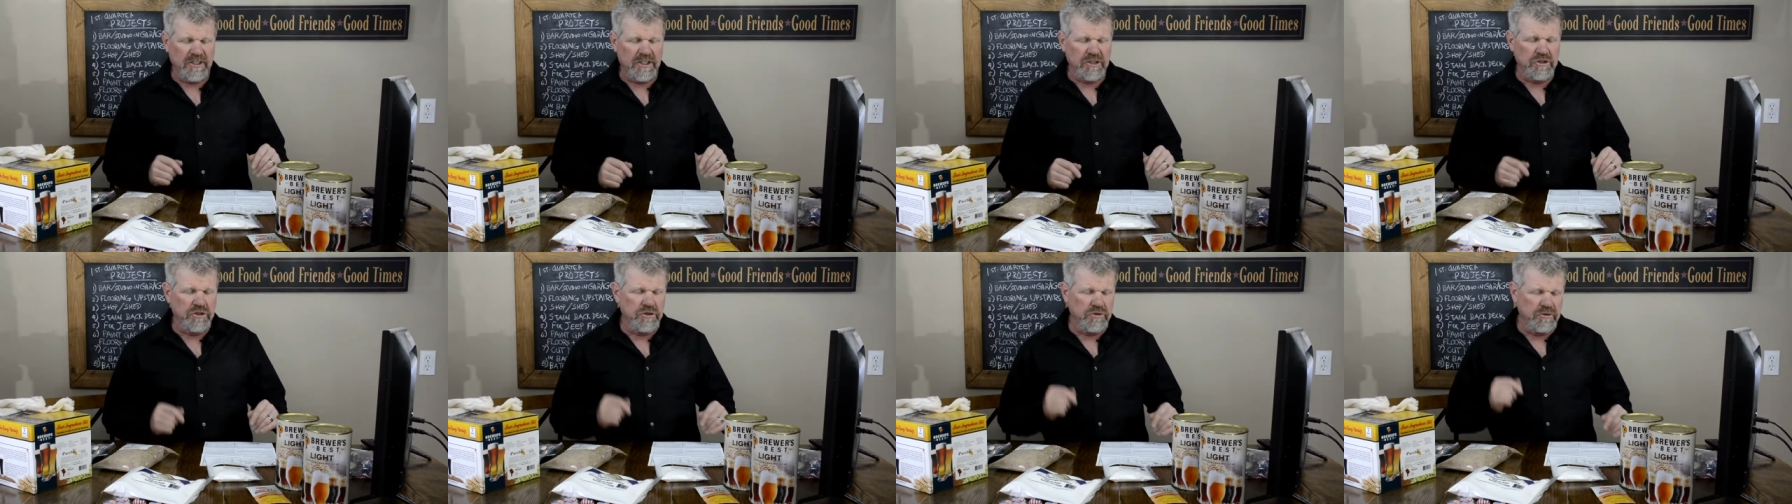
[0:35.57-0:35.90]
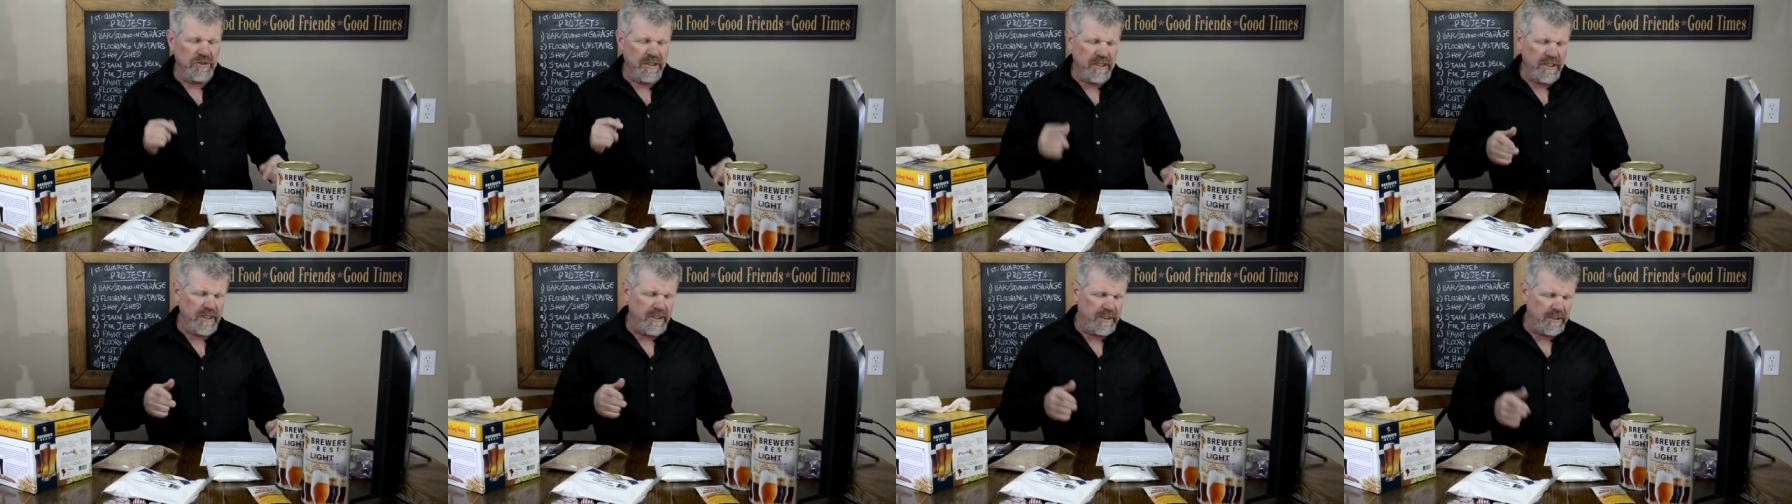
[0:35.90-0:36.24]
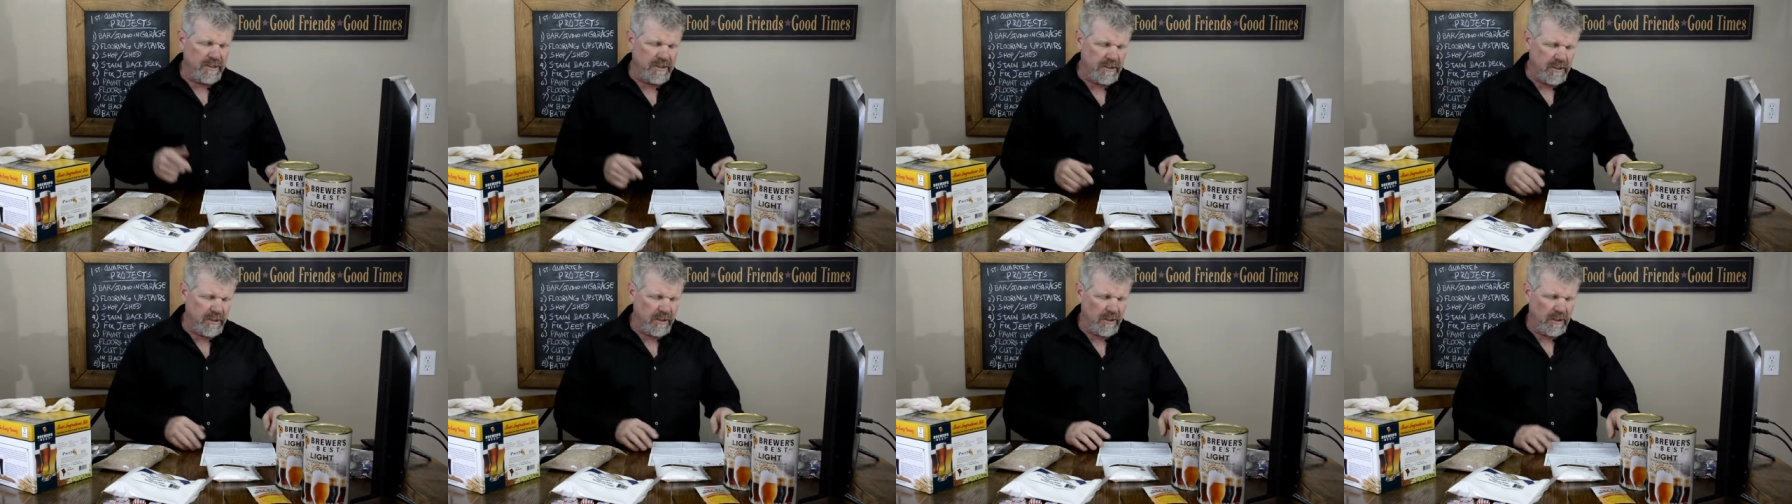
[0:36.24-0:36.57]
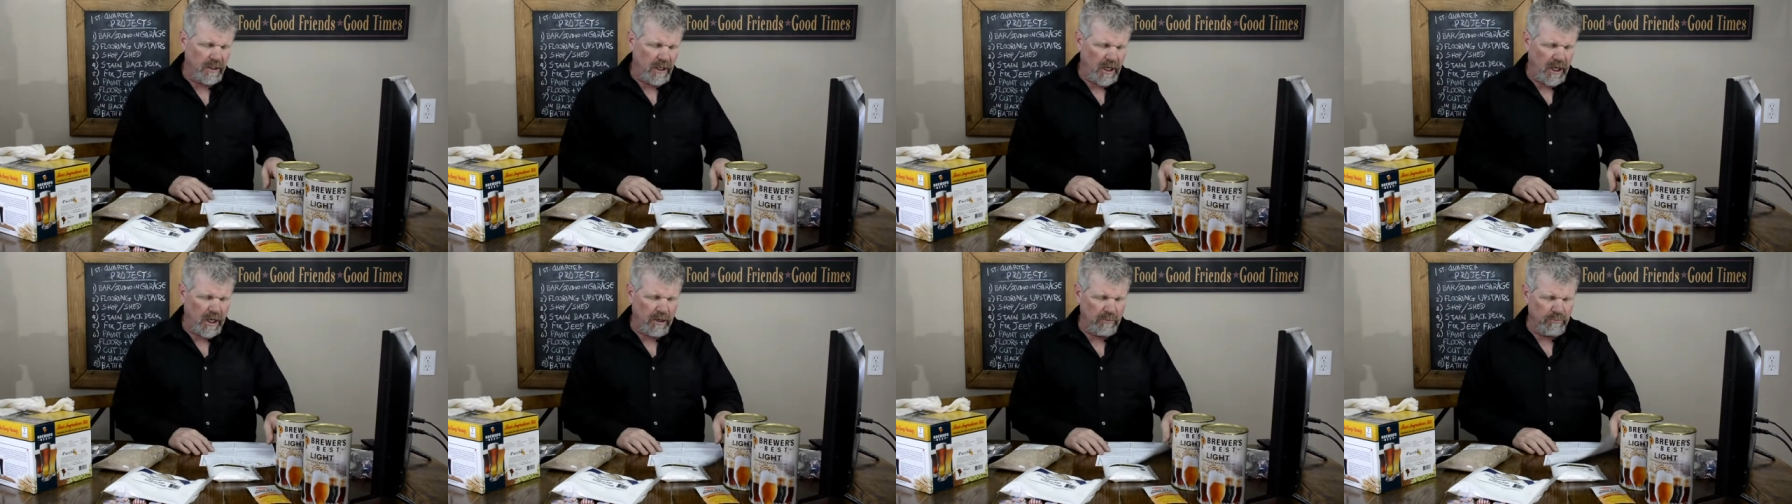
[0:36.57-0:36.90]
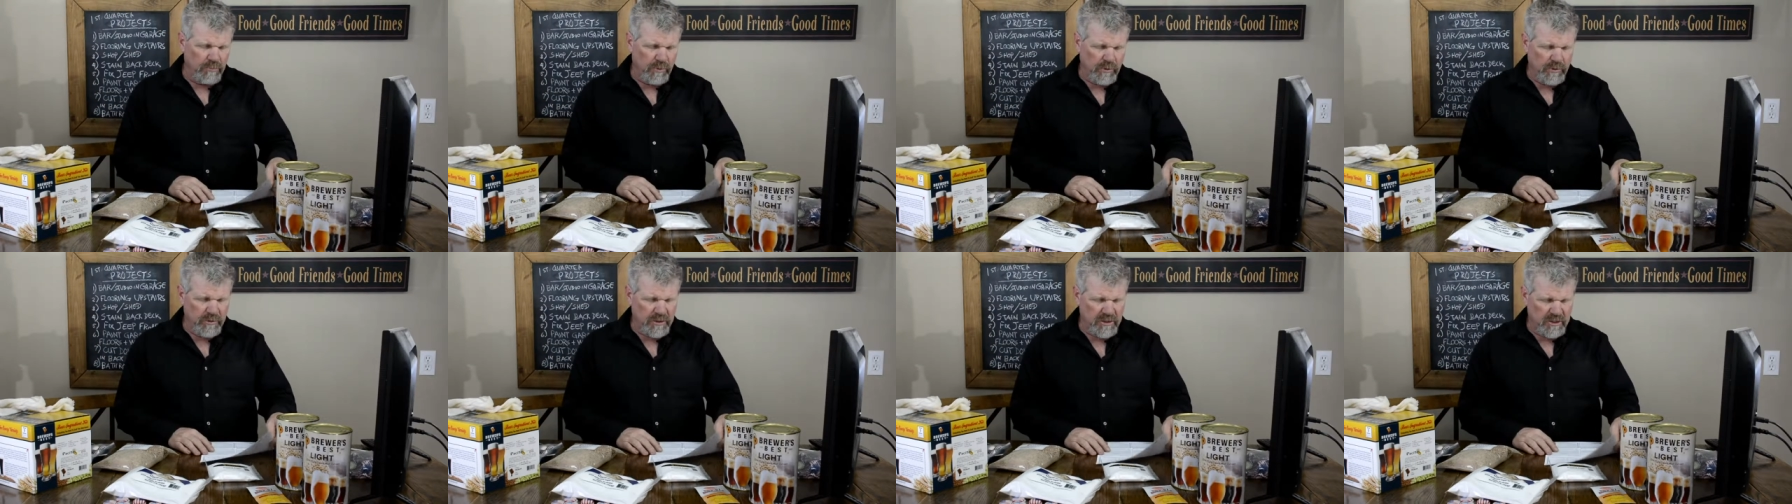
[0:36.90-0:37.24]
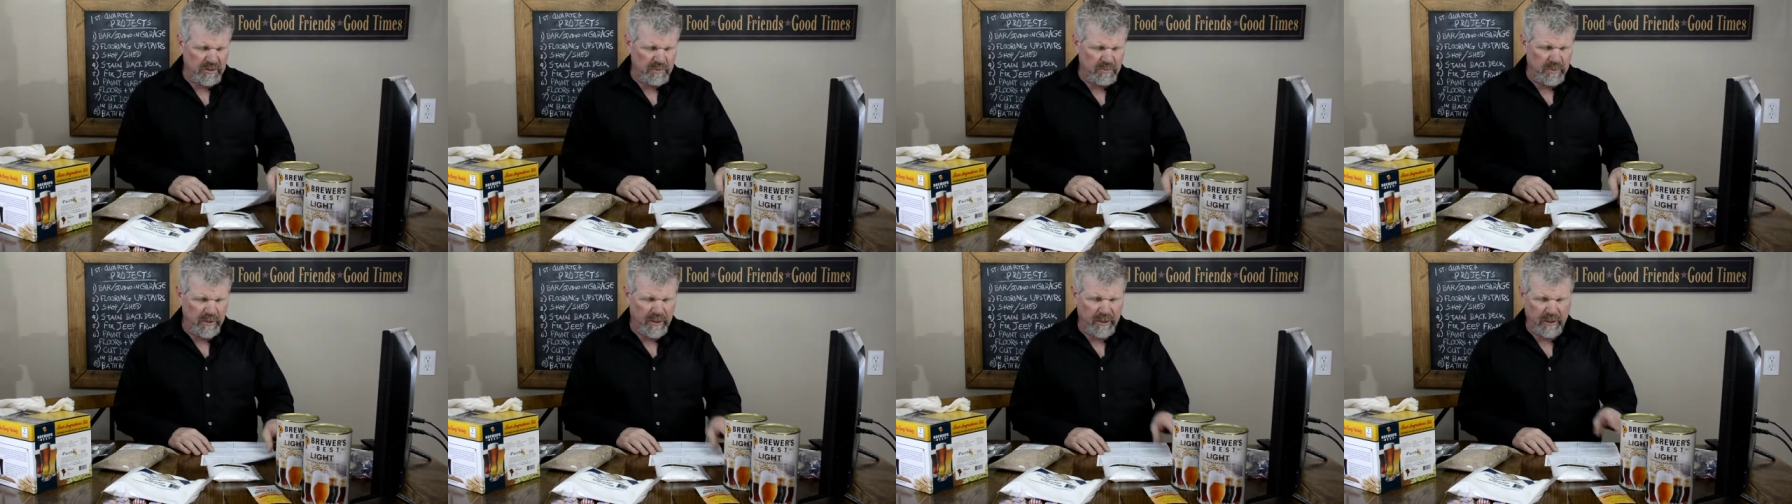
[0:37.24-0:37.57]
that you need to uh, brew
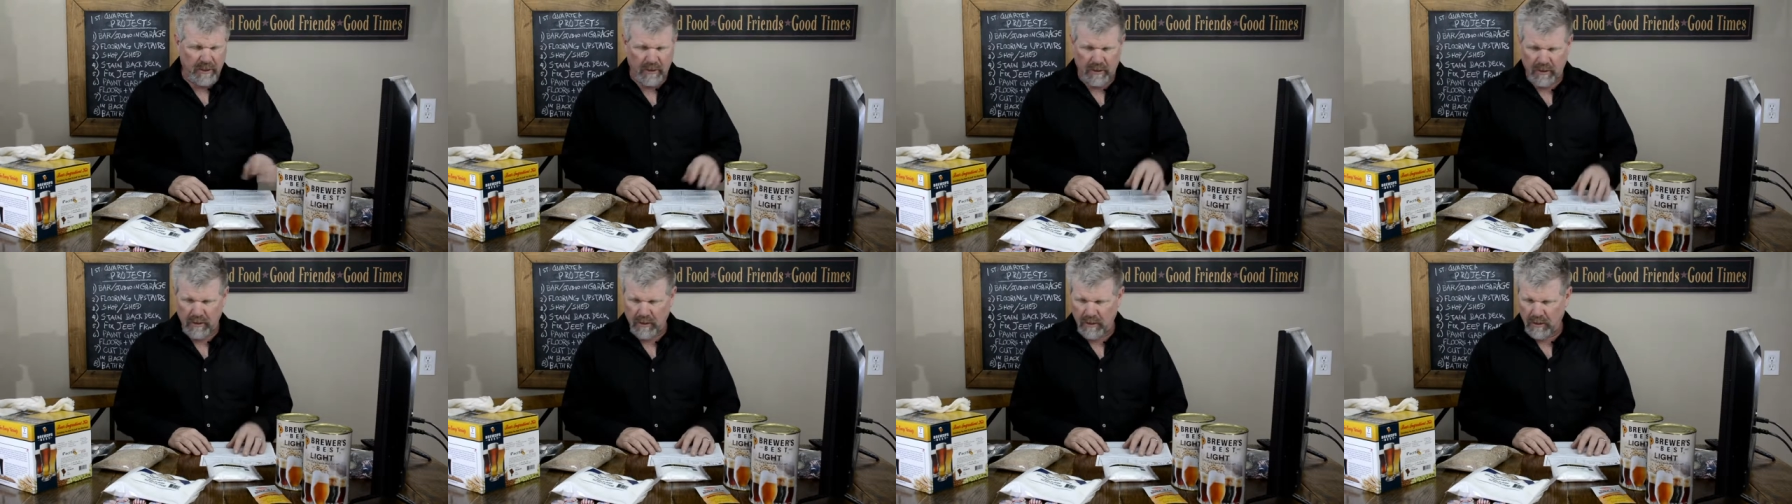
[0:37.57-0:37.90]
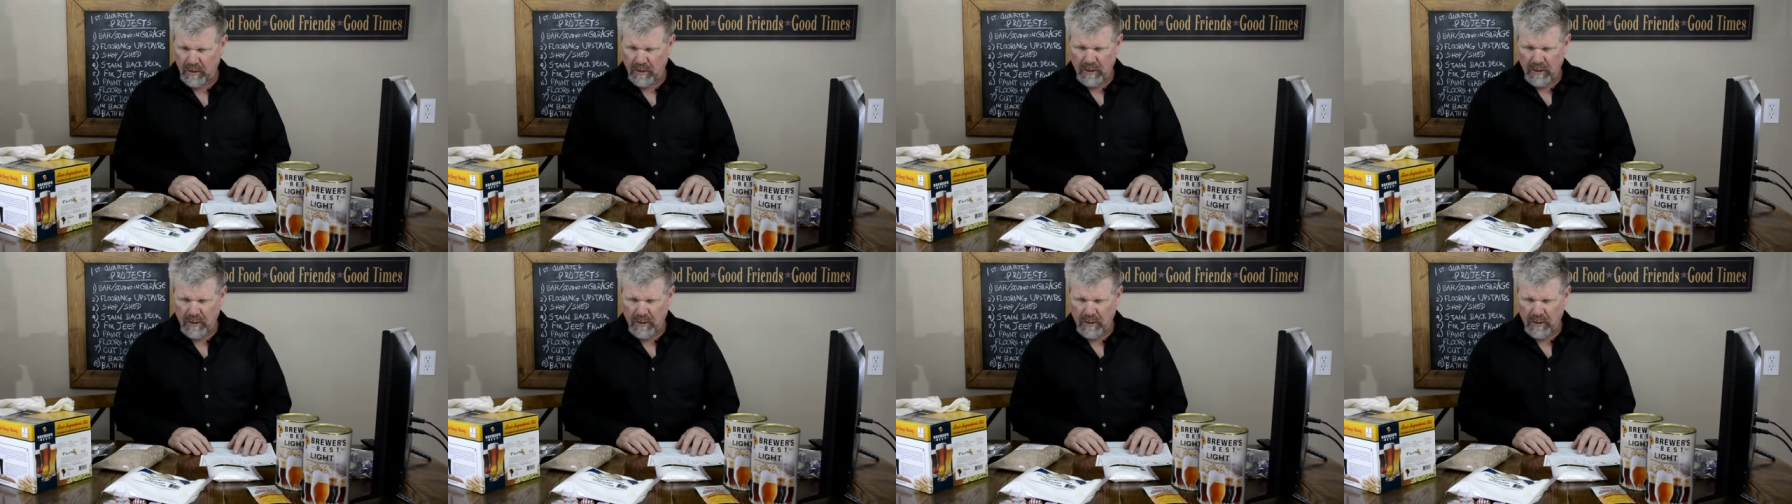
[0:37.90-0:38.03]
this beer.